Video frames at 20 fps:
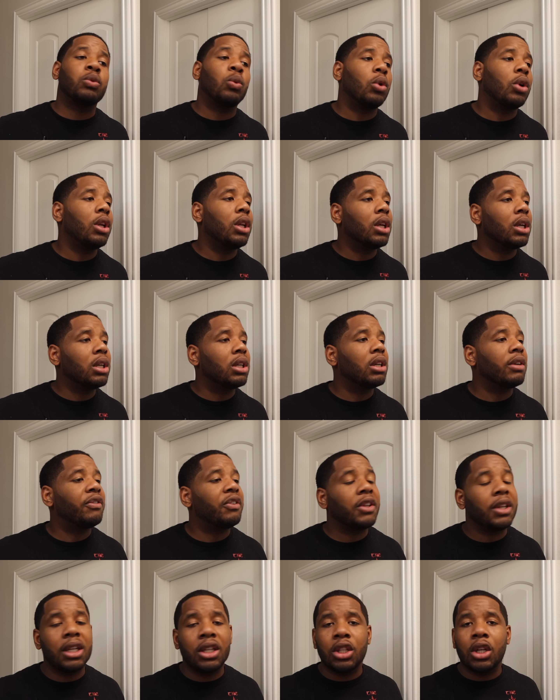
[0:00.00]
want to look good
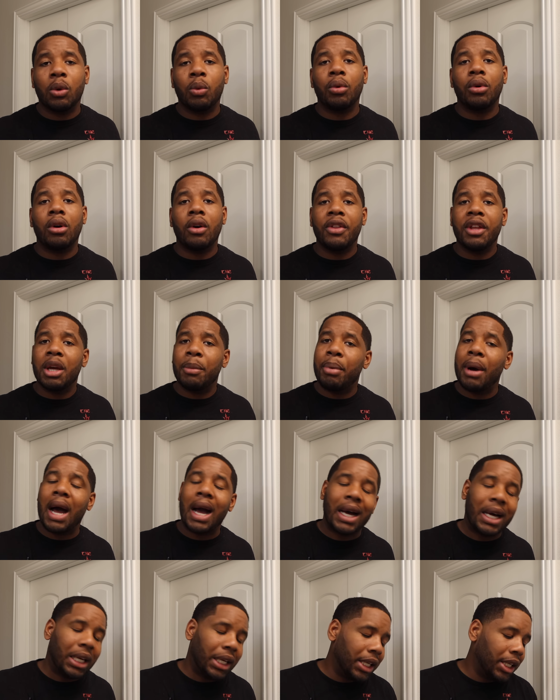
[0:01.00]
for the end of the world, the
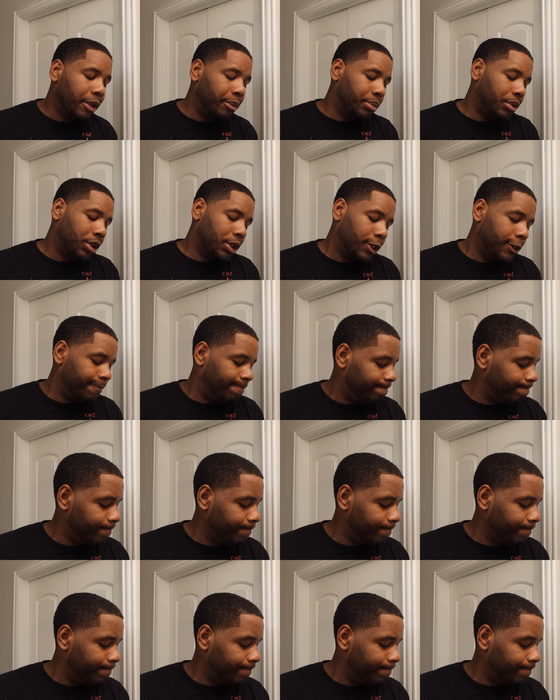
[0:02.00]
apocalypse,